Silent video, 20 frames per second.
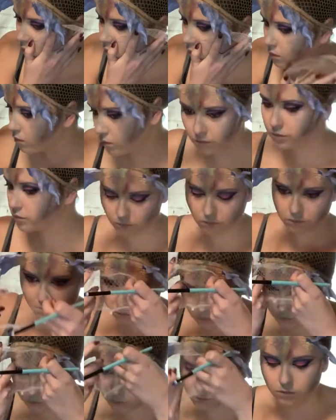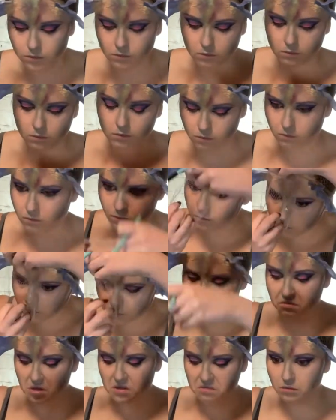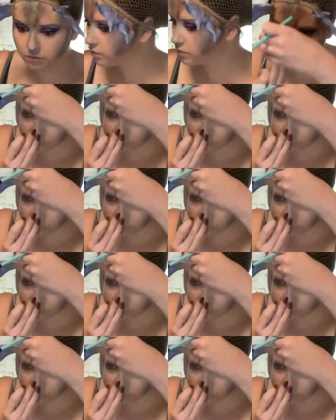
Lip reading: the fins, it was a little bit